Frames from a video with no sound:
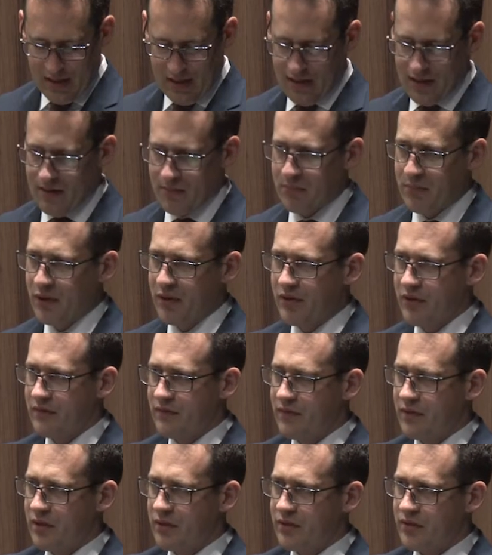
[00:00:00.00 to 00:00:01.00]
Um, both
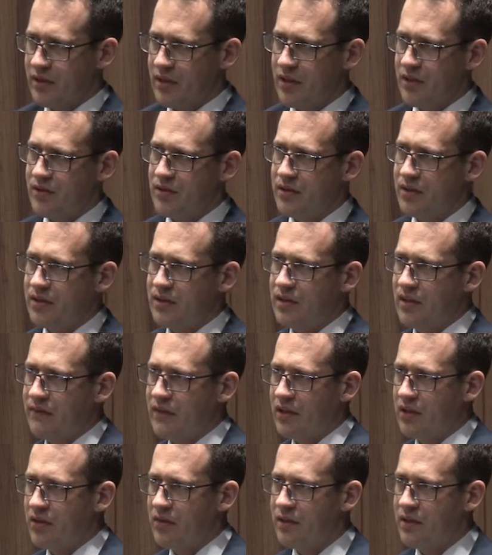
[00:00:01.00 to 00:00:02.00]
of those countries
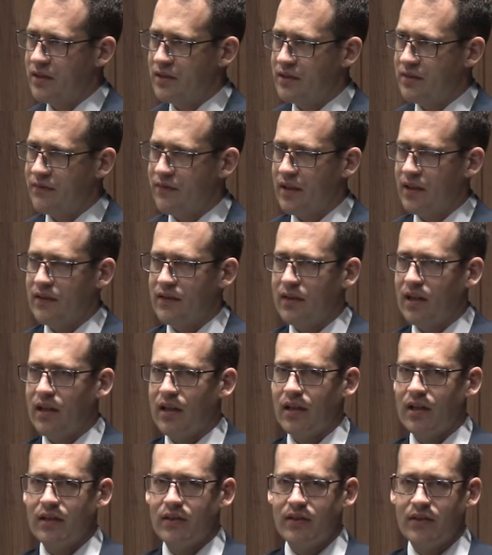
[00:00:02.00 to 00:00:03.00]
have increased defense
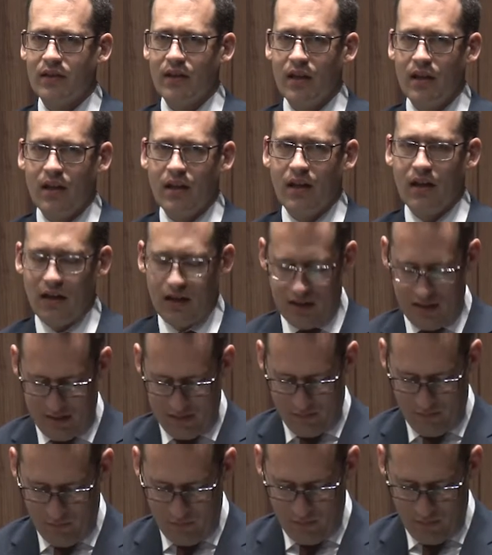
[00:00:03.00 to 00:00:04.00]
ties
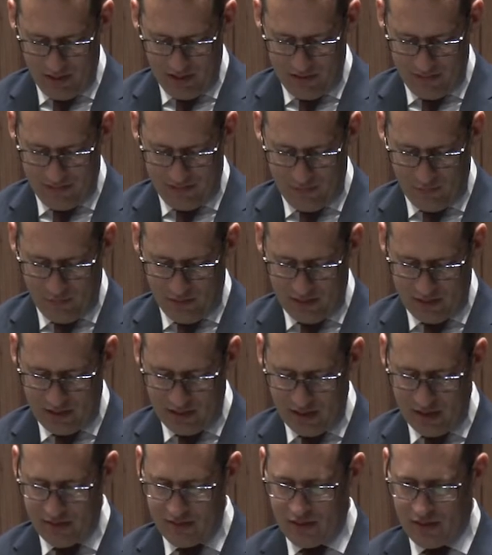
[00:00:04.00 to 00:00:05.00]
uh, with one
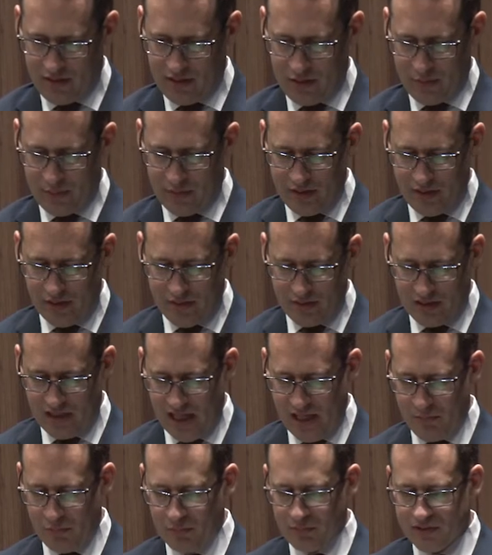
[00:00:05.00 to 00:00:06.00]
another and with other
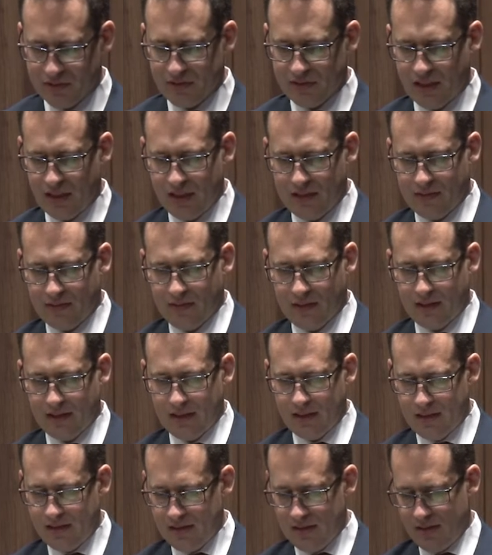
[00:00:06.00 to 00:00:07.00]
capable states
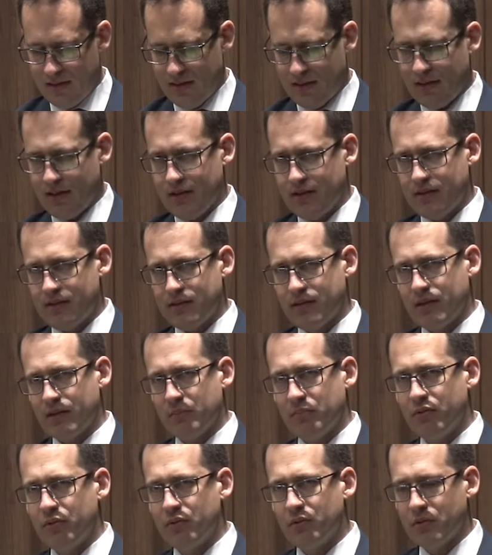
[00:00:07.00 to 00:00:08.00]
like India and
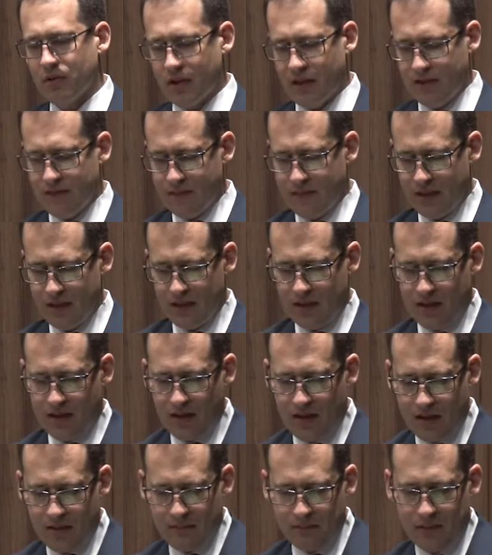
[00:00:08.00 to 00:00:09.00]
Singapore and
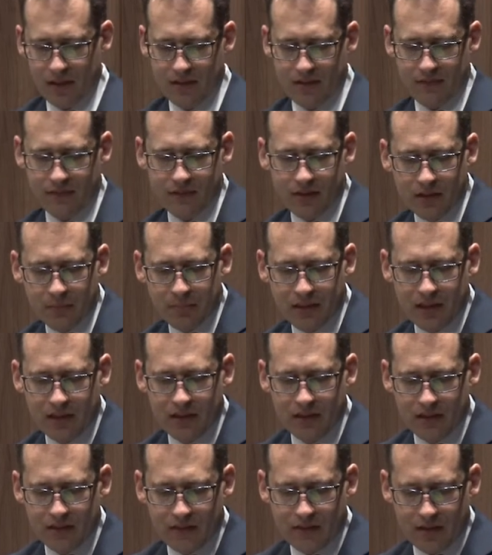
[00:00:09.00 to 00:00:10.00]
Vietnam and the
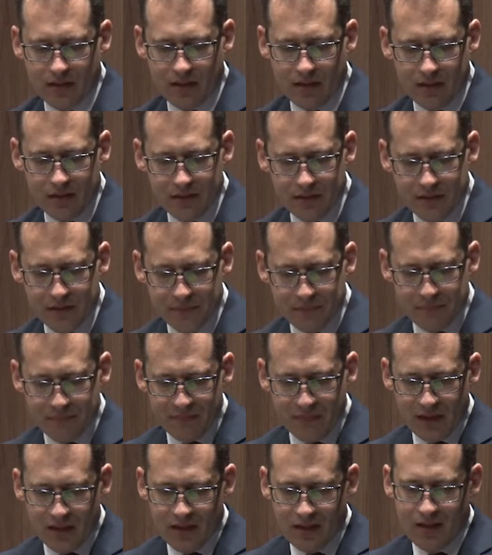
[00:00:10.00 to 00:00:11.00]
Philippines and others.
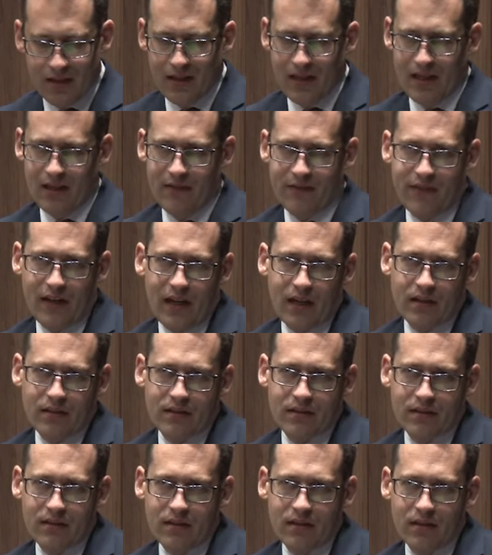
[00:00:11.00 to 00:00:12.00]
And in
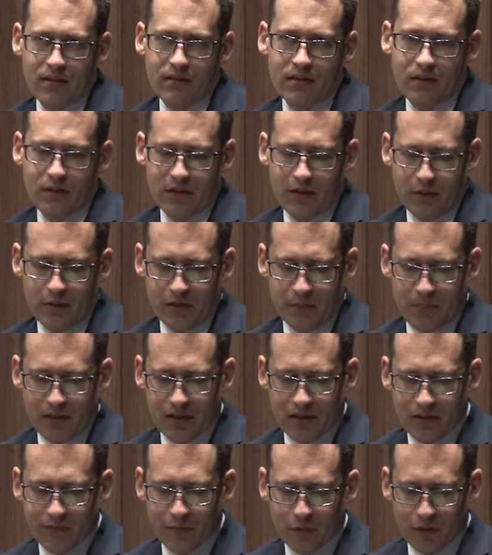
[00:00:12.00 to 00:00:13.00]
fact, Tokyo has
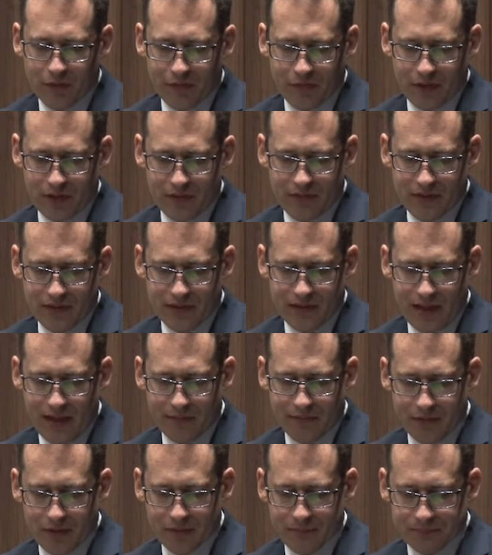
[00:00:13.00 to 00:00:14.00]
been at the forefront of this
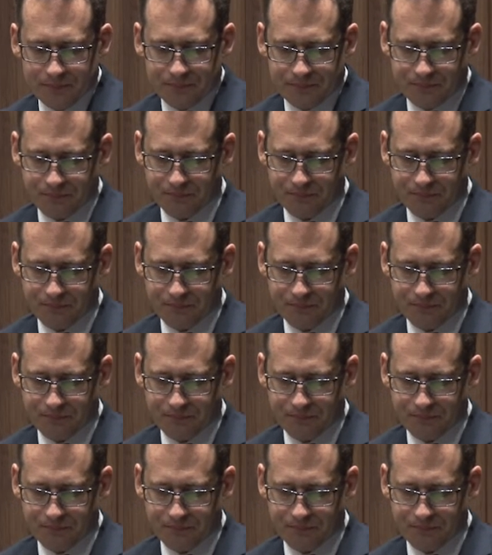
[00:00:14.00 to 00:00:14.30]
effort,